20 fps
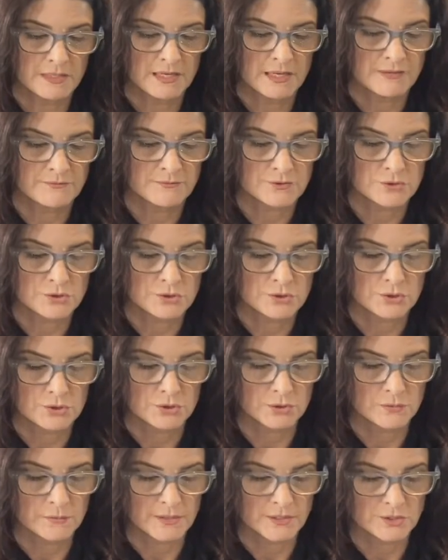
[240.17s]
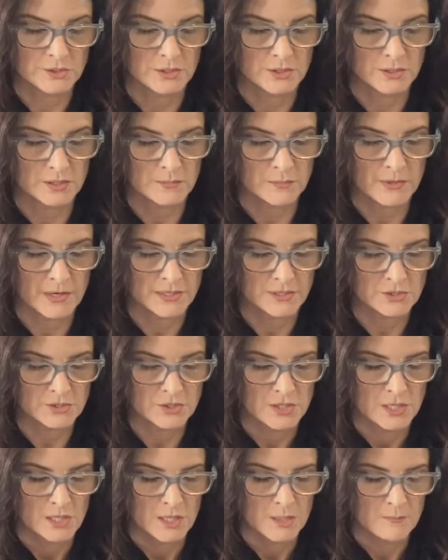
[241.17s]
have too much on our brush,
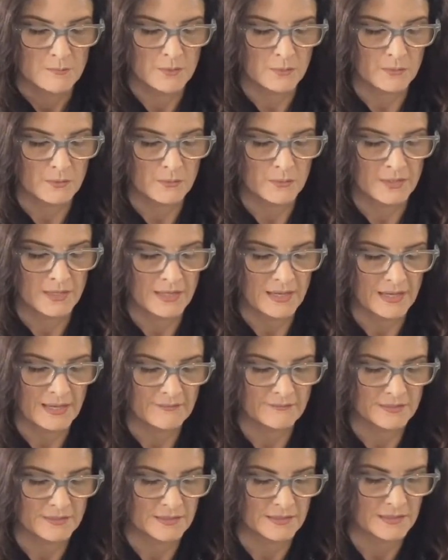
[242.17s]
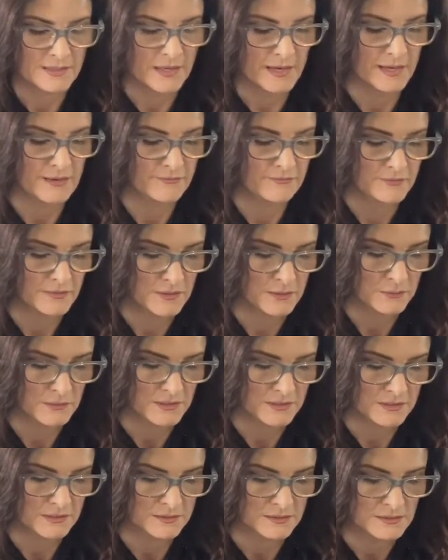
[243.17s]
but we wanna have enough that we
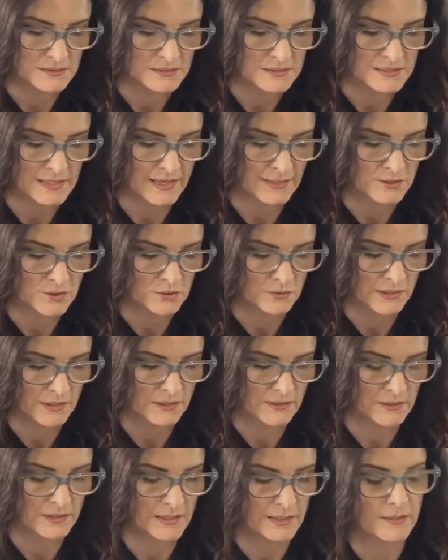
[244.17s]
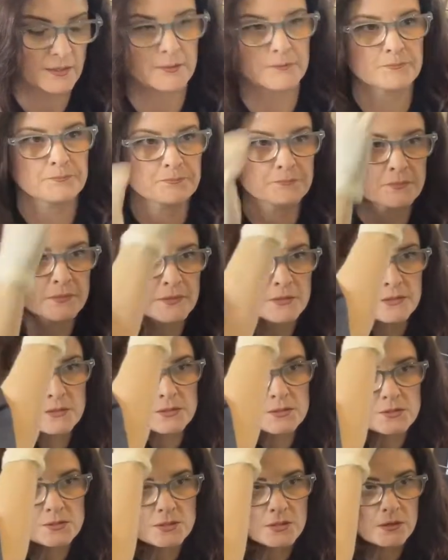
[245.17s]
can saturate our hair.
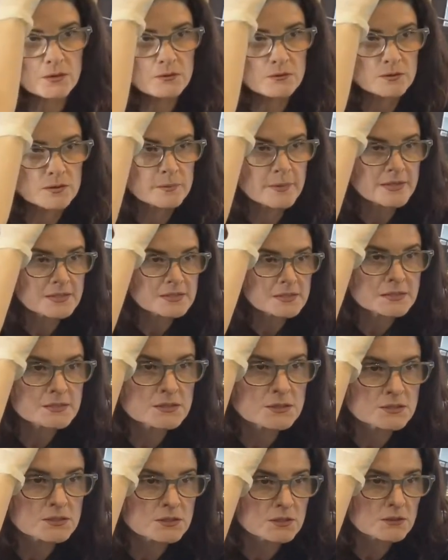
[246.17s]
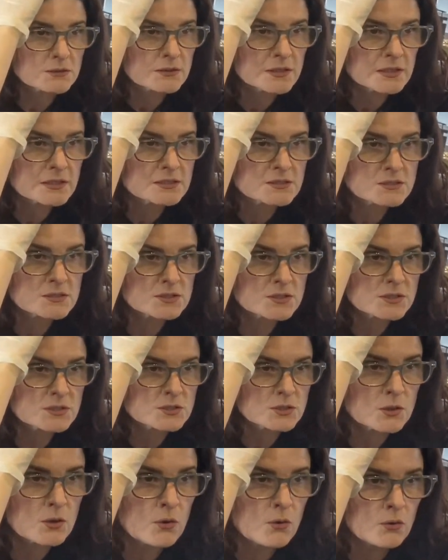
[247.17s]
So the best thing to do is just
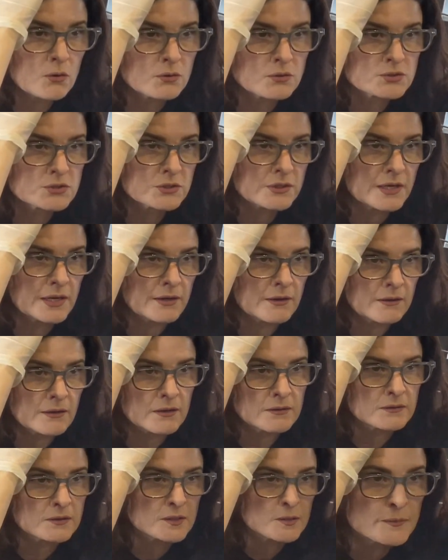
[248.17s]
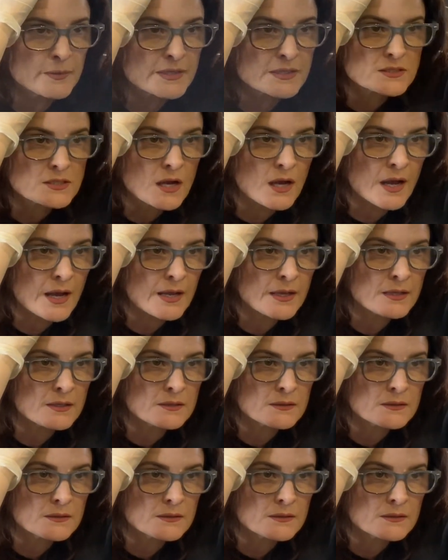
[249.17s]
to hold your hair a little bit taut